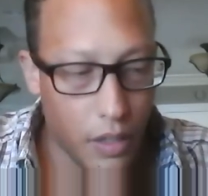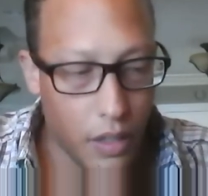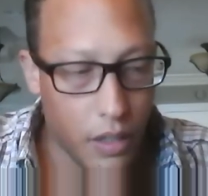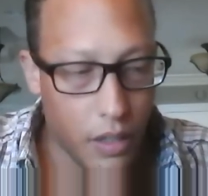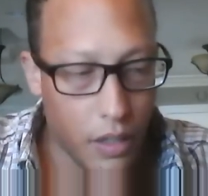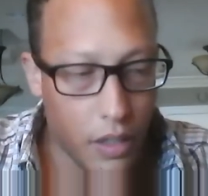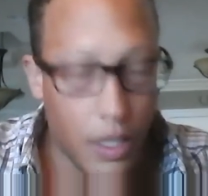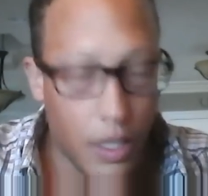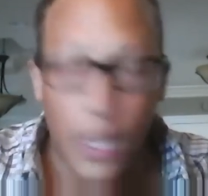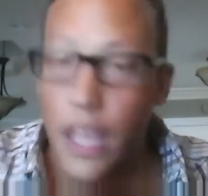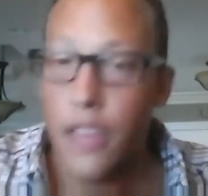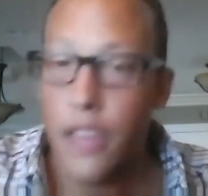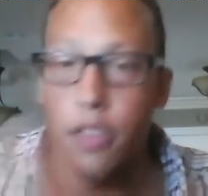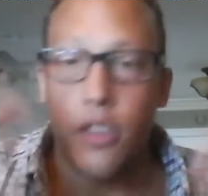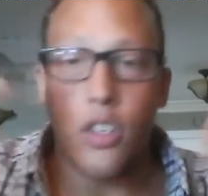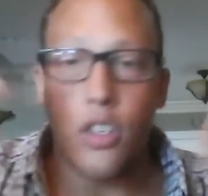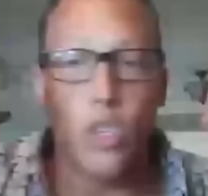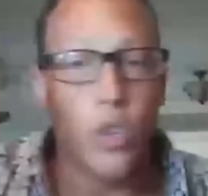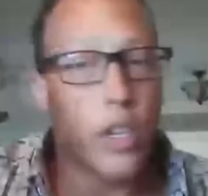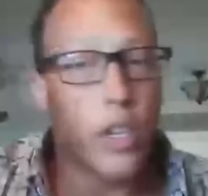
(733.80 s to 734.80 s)
And
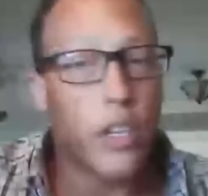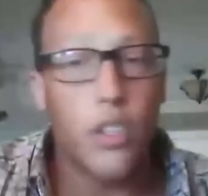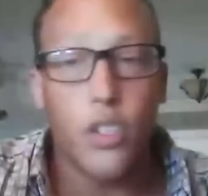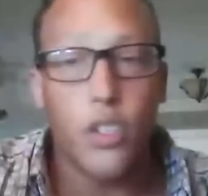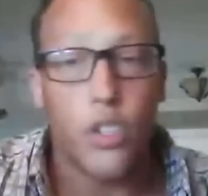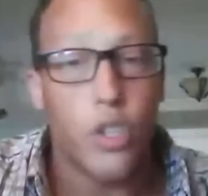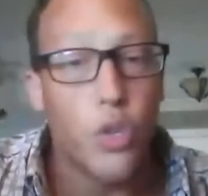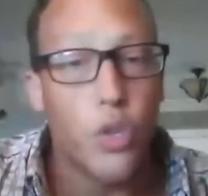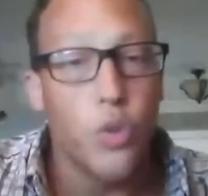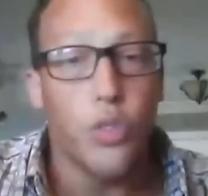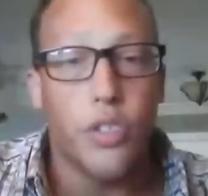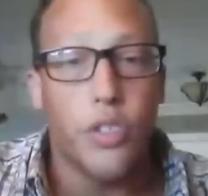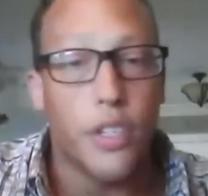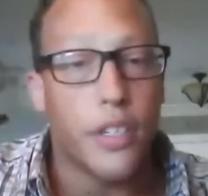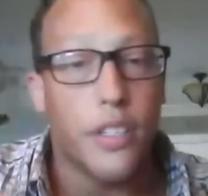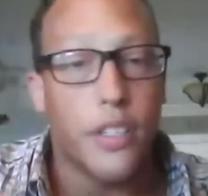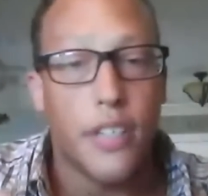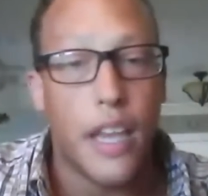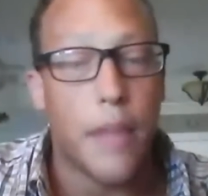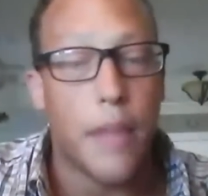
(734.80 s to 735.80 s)
you can use this
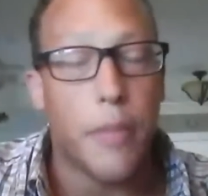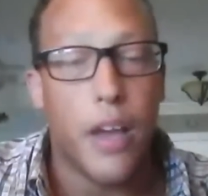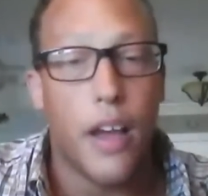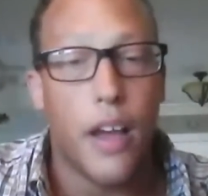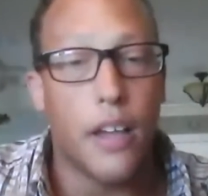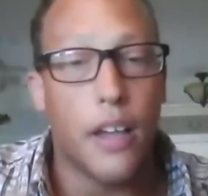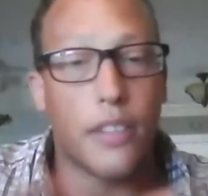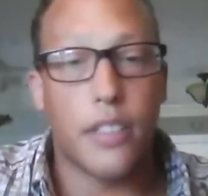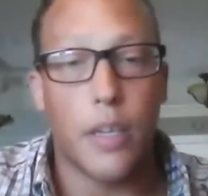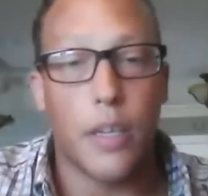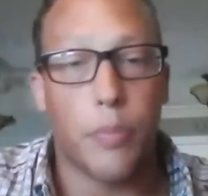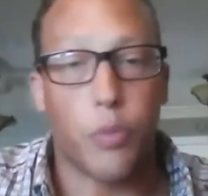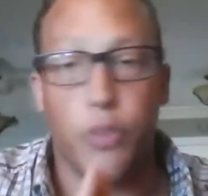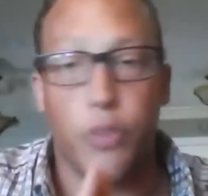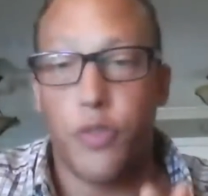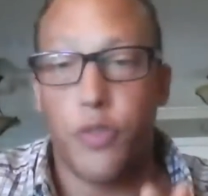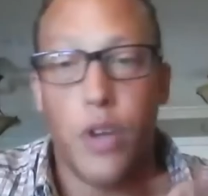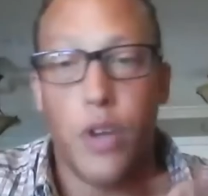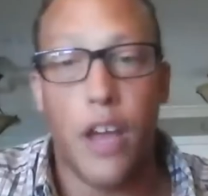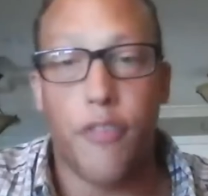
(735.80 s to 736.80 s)
same concept with
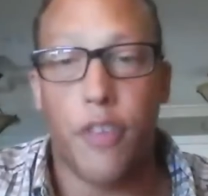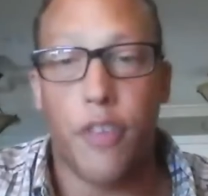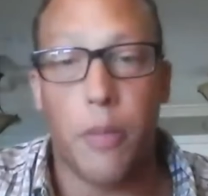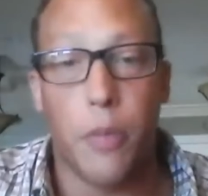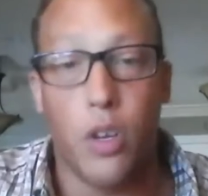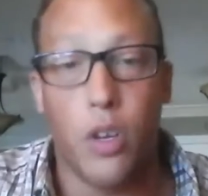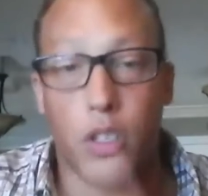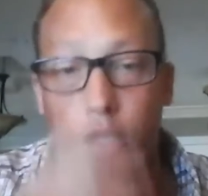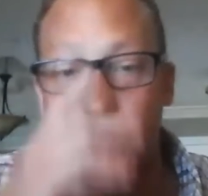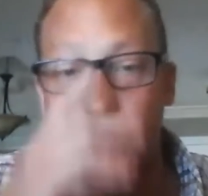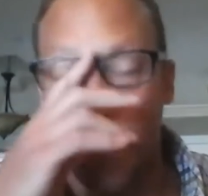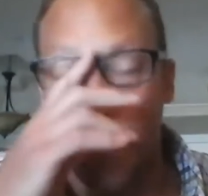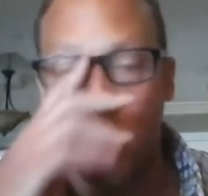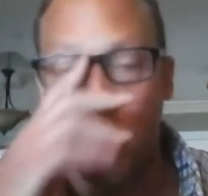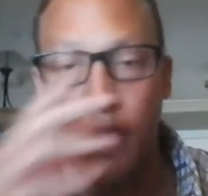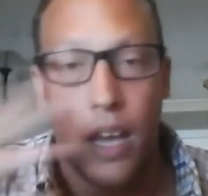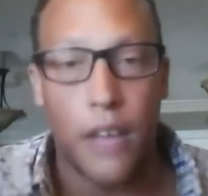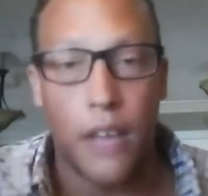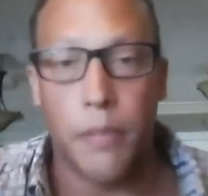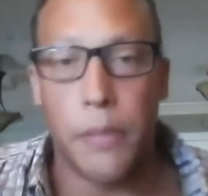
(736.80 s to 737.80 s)
Traffic Monsoon. I
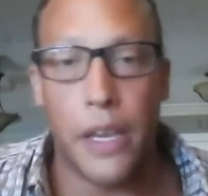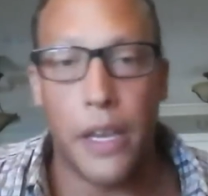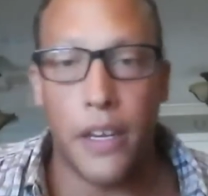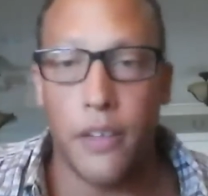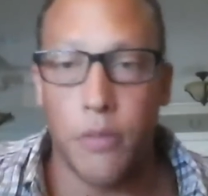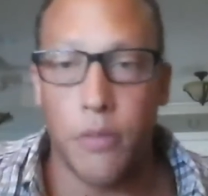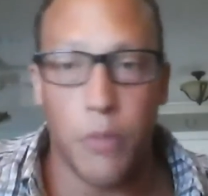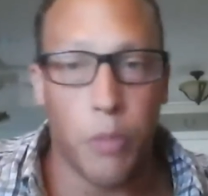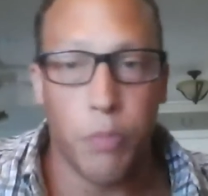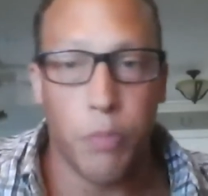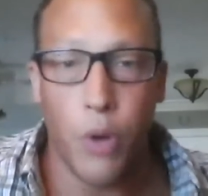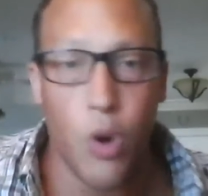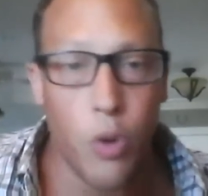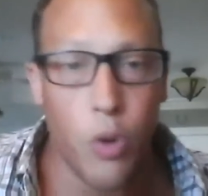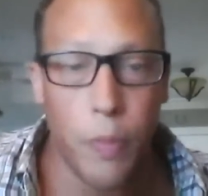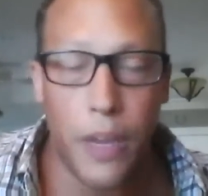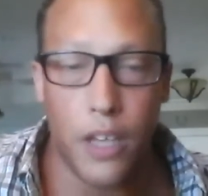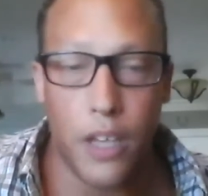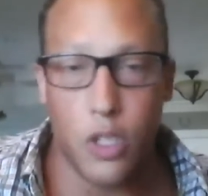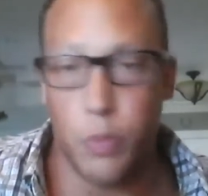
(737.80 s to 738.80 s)
mean, the broke man's
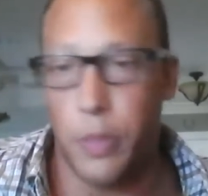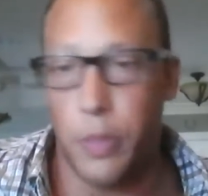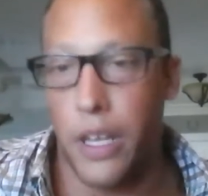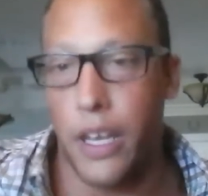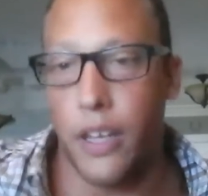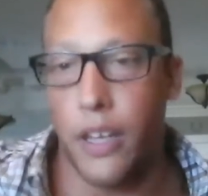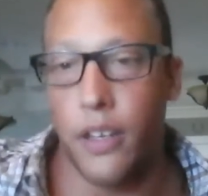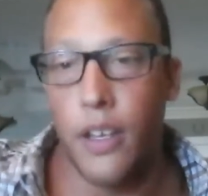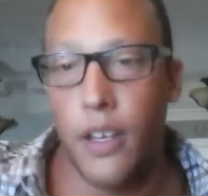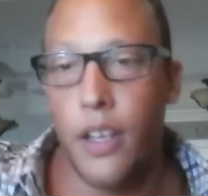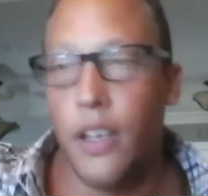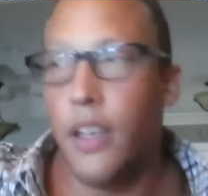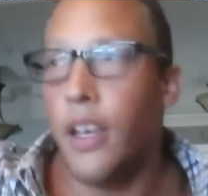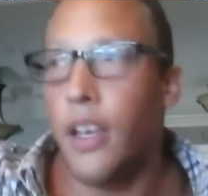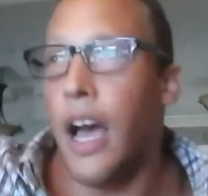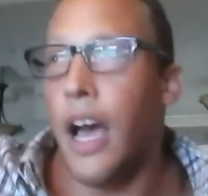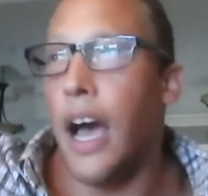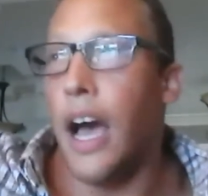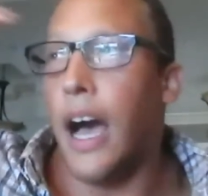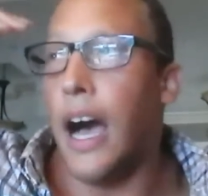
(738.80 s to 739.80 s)
plan.
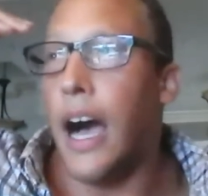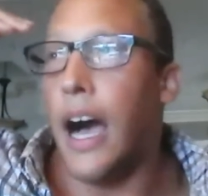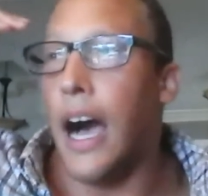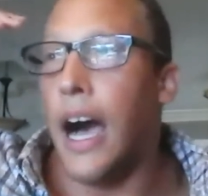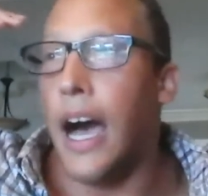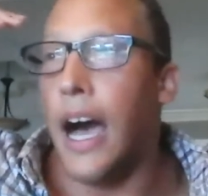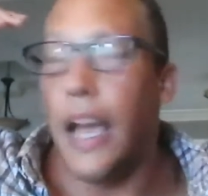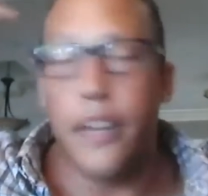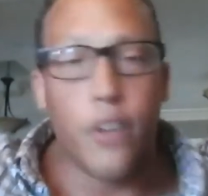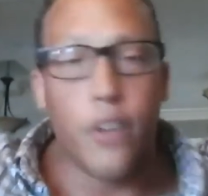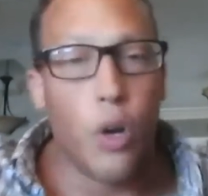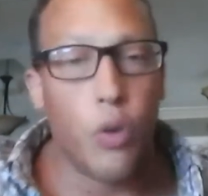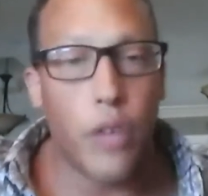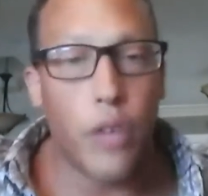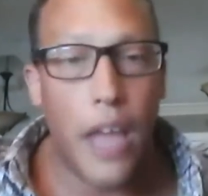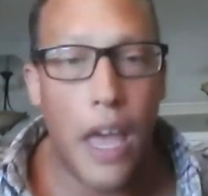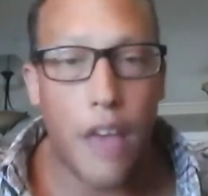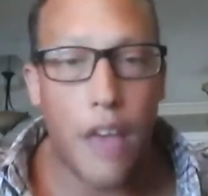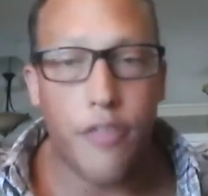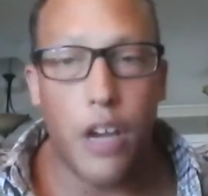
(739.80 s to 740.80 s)
I don't have
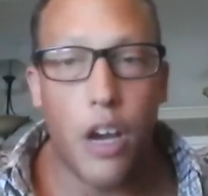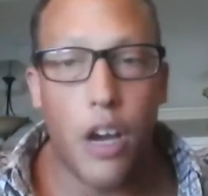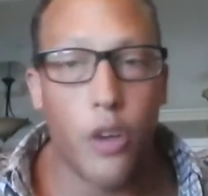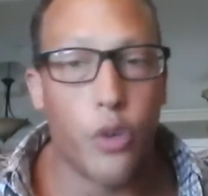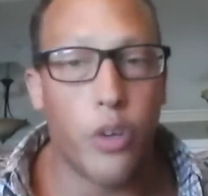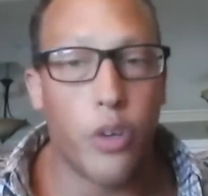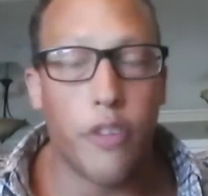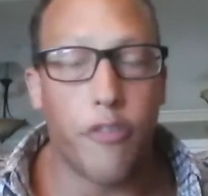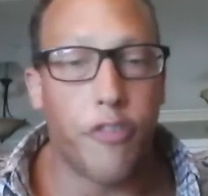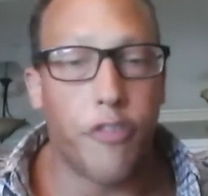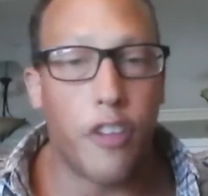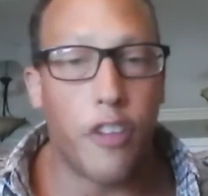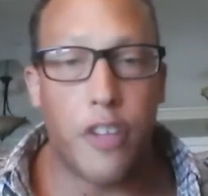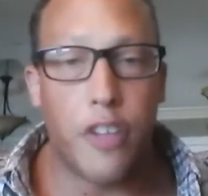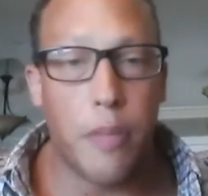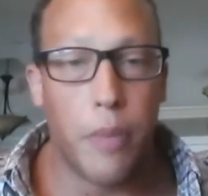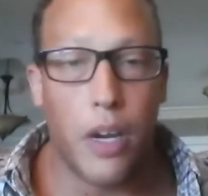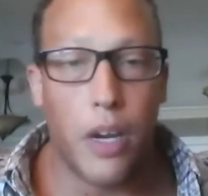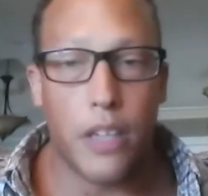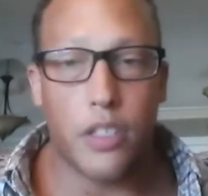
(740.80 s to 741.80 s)

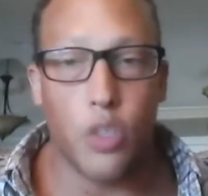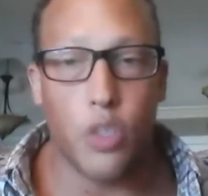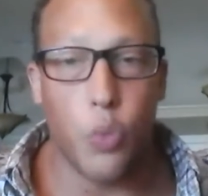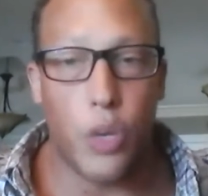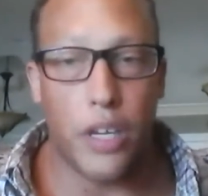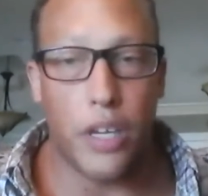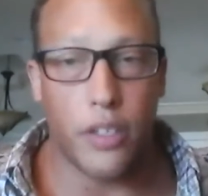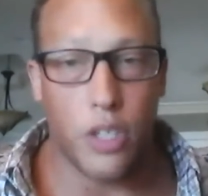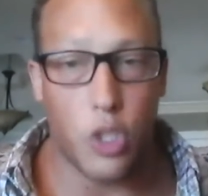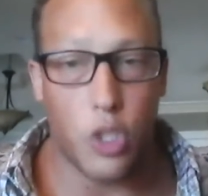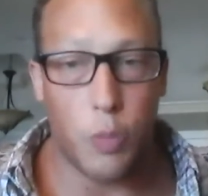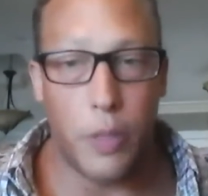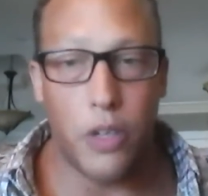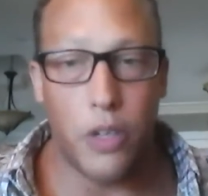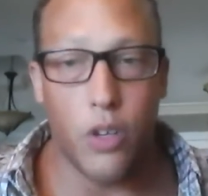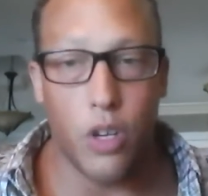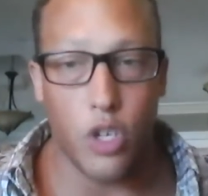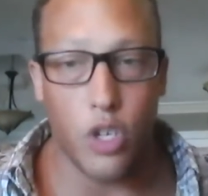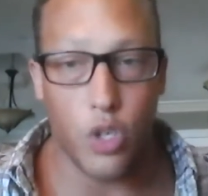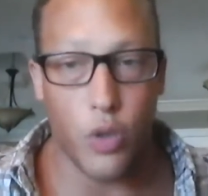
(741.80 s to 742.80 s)
$150 a week to spend on
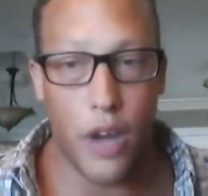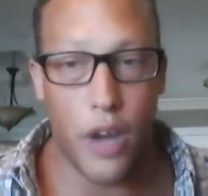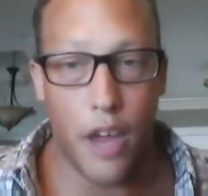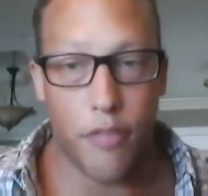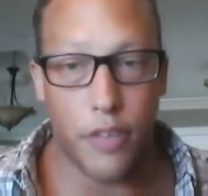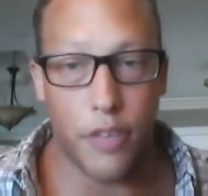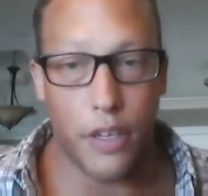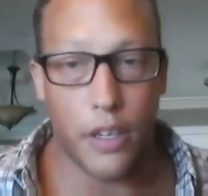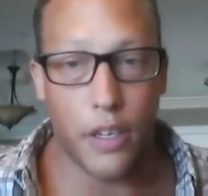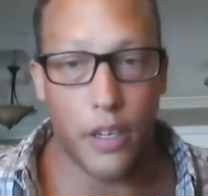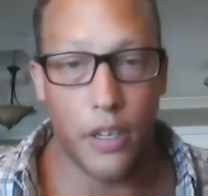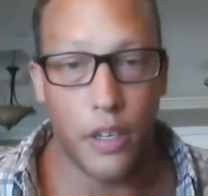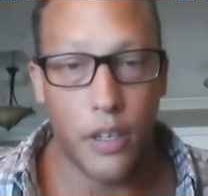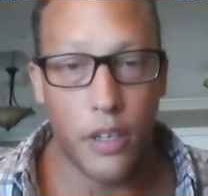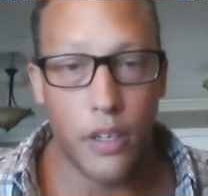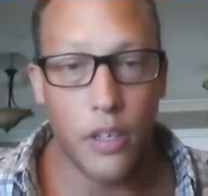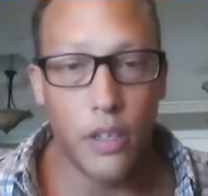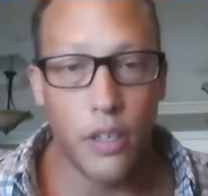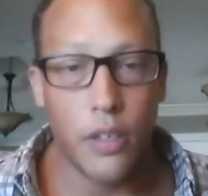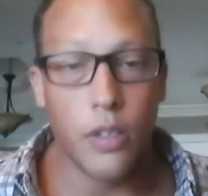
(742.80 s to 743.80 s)
traffic.
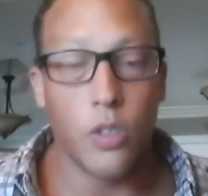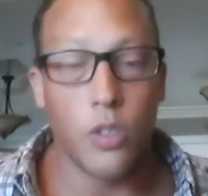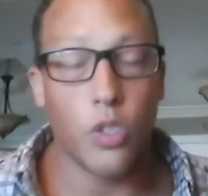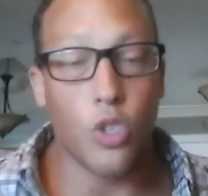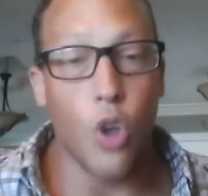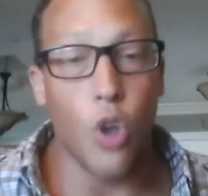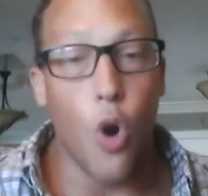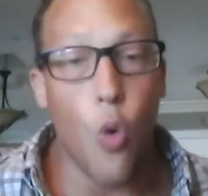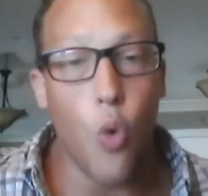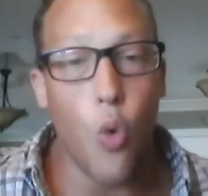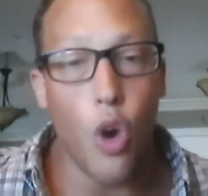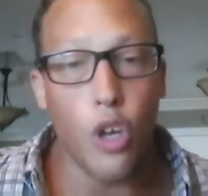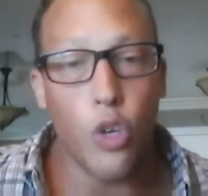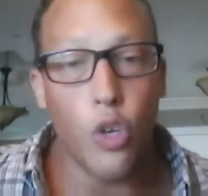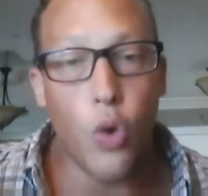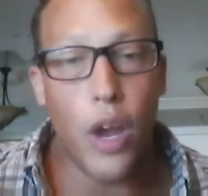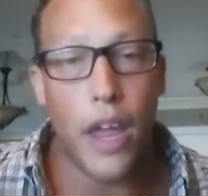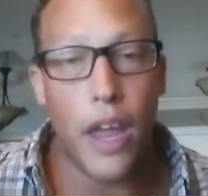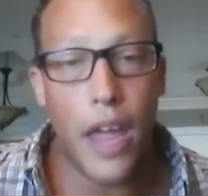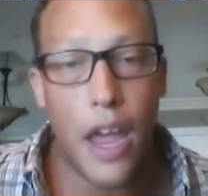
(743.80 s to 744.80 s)
So what do I
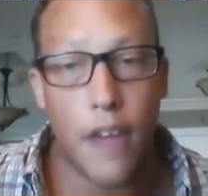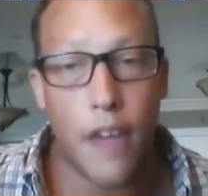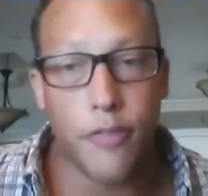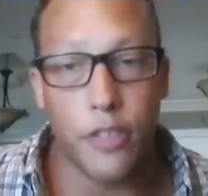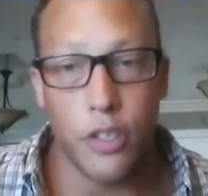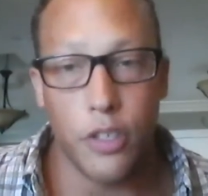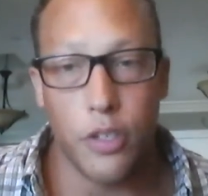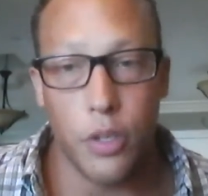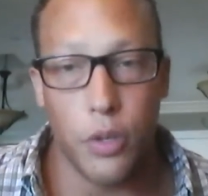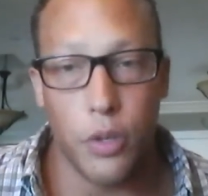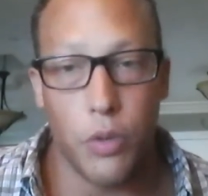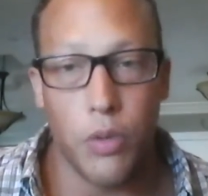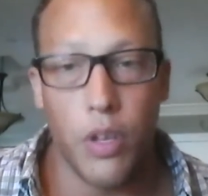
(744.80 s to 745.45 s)
have to do?